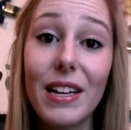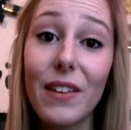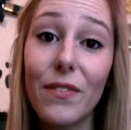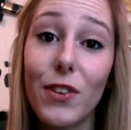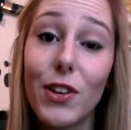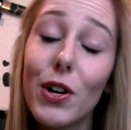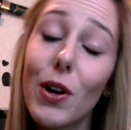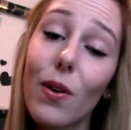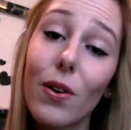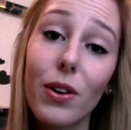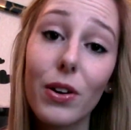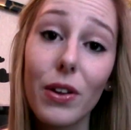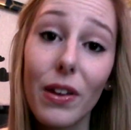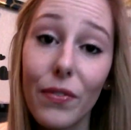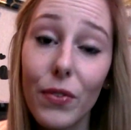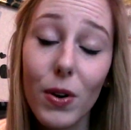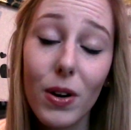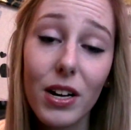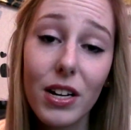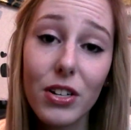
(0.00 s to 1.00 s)
if you don't if
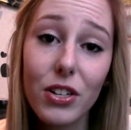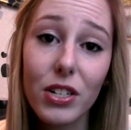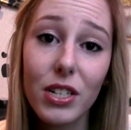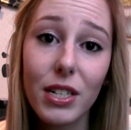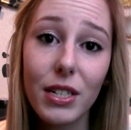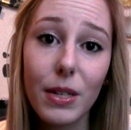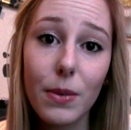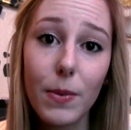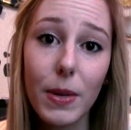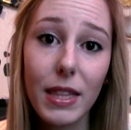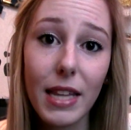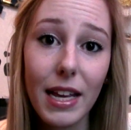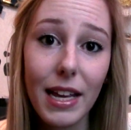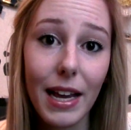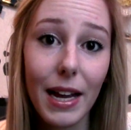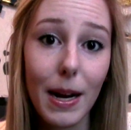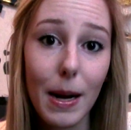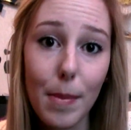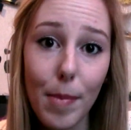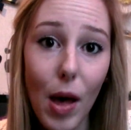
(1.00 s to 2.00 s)
you aren't interested in what they
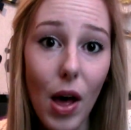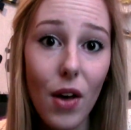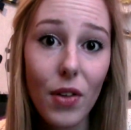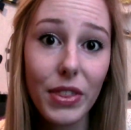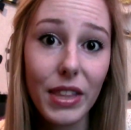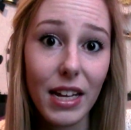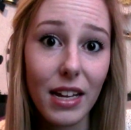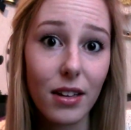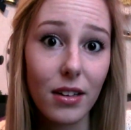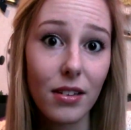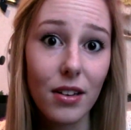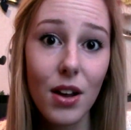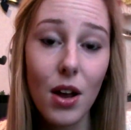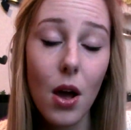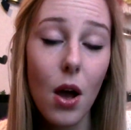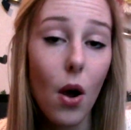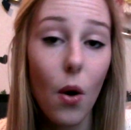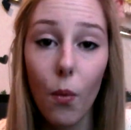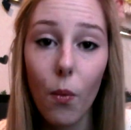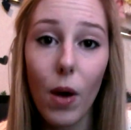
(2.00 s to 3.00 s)
care about then
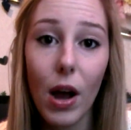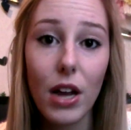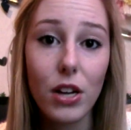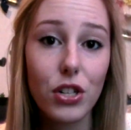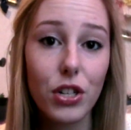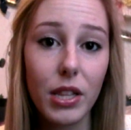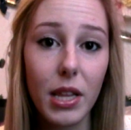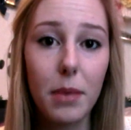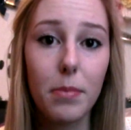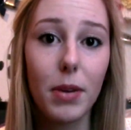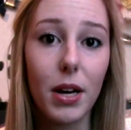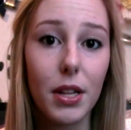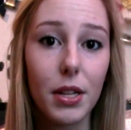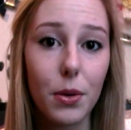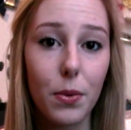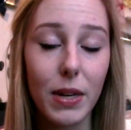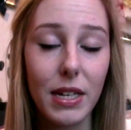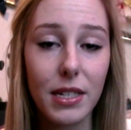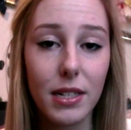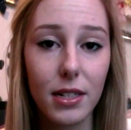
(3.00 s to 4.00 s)
why should they bother
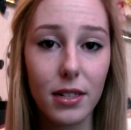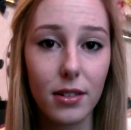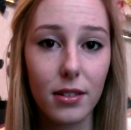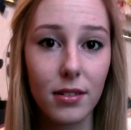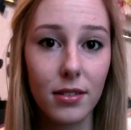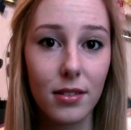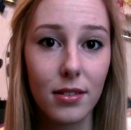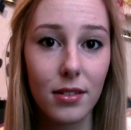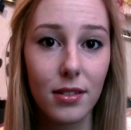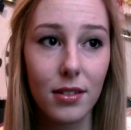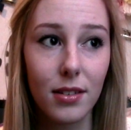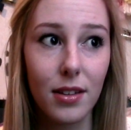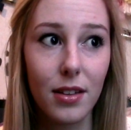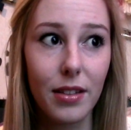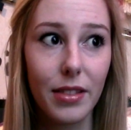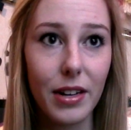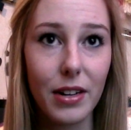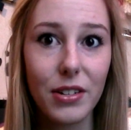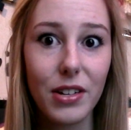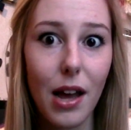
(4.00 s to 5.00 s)
wasting
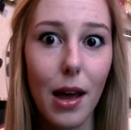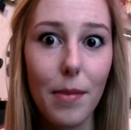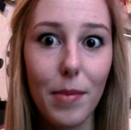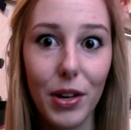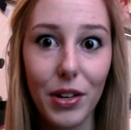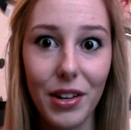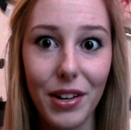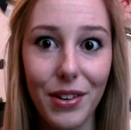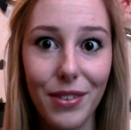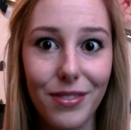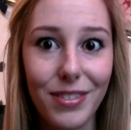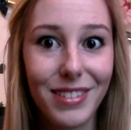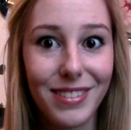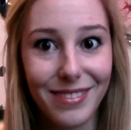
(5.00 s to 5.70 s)
their time on you